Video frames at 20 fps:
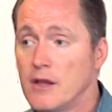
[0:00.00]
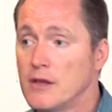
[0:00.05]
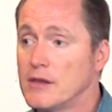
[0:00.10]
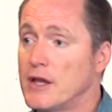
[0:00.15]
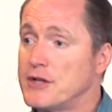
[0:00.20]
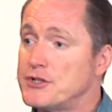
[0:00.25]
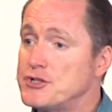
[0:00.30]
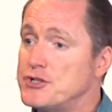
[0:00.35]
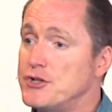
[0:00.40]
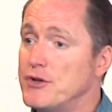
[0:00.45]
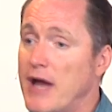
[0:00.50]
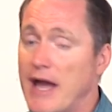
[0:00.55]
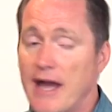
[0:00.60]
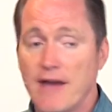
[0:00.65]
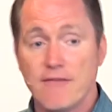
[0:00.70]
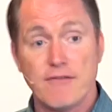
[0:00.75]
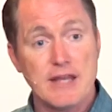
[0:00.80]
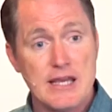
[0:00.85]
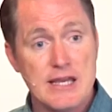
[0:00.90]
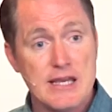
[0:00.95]
let you
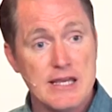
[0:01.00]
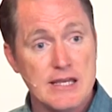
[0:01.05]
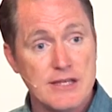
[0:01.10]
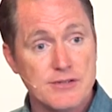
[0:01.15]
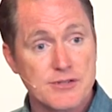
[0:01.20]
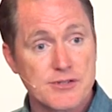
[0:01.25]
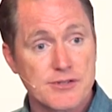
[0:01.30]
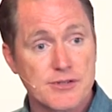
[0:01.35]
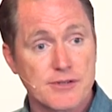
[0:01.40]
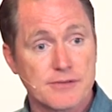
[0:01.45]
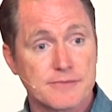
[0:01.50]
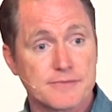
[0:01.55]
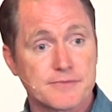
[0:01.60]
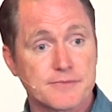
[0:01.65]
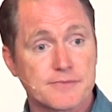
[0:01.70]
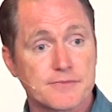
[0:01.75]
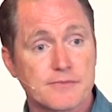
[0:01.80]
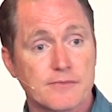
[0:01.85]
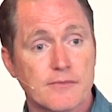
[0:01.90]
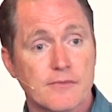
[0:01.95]
have ease,
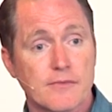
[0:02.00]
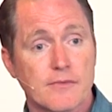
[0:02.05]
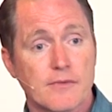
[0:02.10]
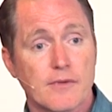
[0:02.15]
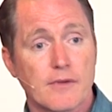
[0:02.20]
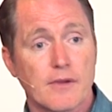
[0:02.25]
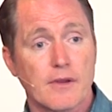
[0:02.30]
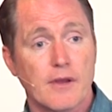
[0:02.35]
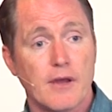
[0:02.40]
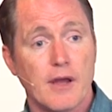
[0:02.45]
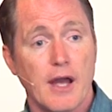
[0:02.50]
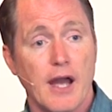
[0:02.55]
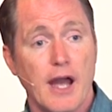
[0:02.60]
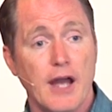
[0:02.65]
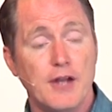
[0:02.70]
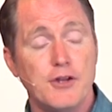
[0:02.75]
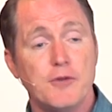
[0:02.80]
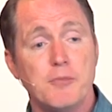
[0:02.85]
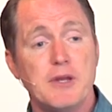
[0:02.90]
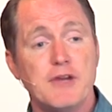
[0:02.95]

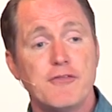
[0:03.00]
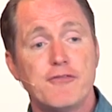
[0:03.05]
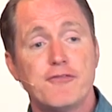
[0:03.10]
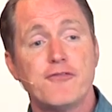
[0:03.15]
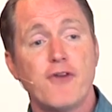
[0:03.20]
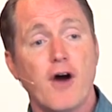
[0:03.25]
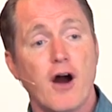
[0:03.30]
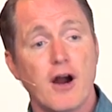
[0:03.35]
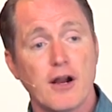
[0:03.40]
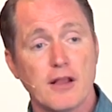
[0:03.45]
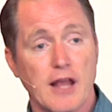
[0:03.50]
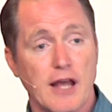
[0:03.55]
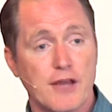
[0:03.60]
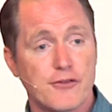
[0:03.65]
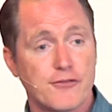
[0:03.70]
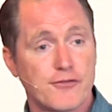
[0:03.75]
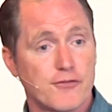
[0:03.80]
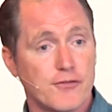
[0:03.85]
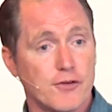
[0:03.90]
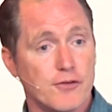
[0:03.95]
and you'd be far
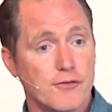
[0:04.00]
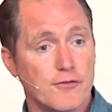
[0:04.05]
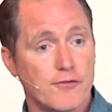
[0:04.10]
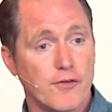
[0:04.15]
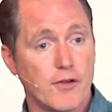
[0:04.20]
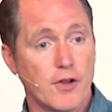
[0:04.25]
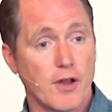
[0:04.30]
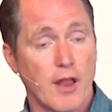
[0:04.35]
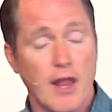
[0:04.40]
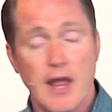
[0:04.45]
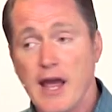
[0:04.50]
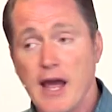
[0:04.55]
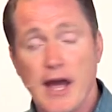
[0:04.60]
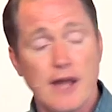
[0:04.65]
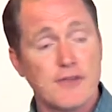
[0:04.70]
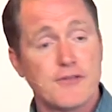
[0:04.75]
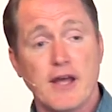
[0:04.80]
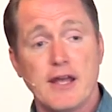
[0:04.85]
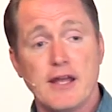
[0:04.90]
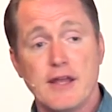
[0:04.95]
less fruitful.
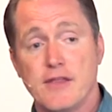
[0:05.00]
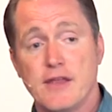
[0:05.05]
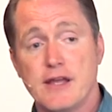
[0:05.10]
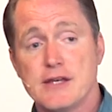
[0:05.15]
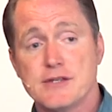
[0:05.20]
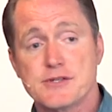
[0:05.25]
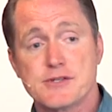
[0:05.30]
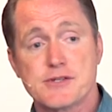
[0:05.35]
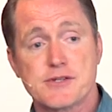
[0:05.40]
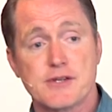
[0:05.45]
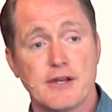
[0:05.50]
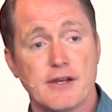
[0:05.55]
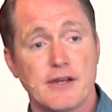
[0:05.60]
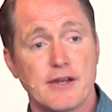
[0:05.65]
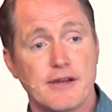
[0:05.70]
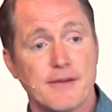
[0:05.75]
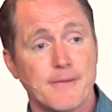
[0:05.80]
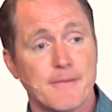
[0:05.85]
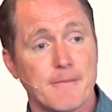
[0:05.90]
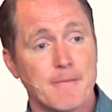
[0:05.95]
I'll tell you this.
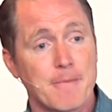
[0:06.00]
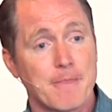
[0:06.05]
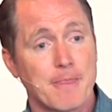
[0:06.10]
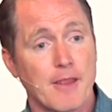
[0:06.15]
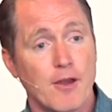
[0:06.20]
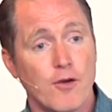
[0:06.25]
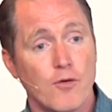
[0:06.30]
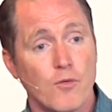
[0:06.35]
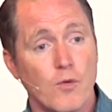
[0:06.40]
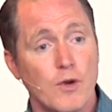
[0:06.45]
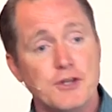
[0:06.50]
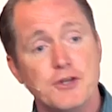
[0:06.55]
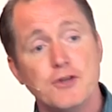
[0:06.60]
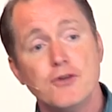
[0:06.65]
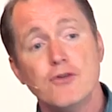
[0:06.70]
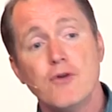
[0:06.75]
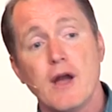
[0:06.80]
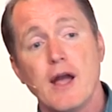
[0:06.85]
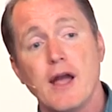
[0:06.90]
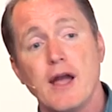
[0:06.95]
When
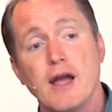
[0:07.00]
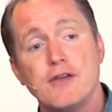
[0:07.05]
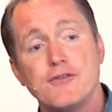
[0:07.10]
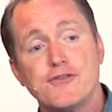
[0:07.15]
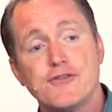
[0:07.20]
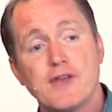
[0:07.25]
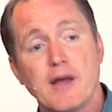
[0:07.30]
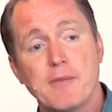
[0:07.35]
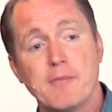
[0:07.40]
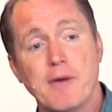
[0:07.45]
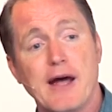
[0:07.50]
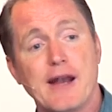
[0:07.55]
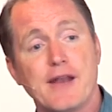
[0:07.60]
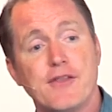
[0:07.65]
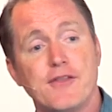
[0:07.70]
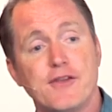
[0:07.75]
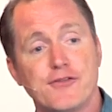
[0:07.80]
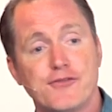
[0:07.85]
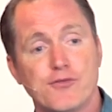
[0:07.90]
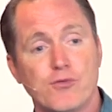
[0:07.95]
you step out
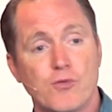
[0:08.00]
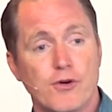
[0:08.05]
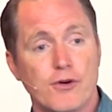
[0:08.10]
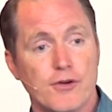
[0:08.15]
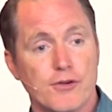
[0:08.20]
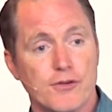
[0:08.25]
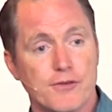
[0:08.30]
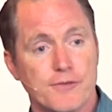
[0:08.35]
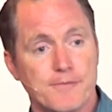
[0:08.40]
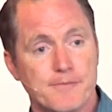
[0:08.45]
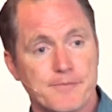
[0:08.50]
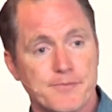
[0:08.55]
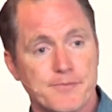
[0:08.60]
of this world,